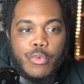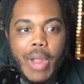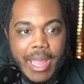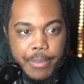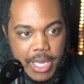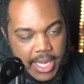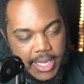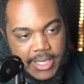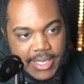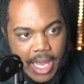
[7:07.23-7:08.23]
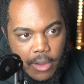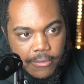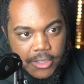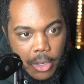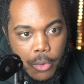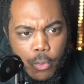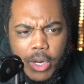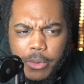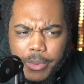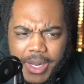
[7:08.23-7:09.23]
ripe yet itself. So what
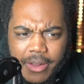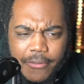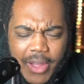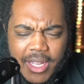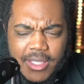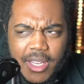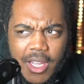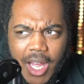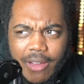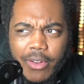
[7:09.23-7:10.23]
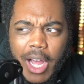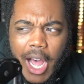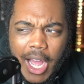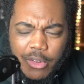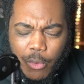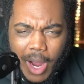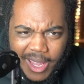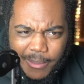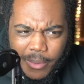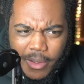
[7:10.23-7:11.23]
are the effects of an
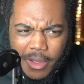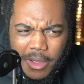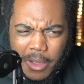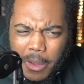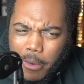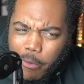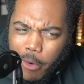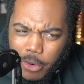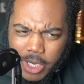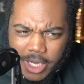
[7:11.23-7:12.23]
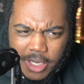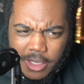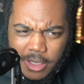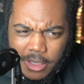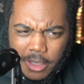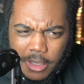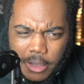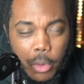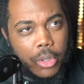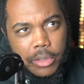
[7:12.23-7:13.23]
unripe Rokuka
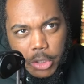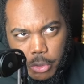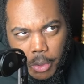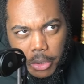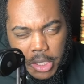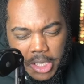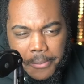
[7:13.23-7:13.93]
or new Rokuka?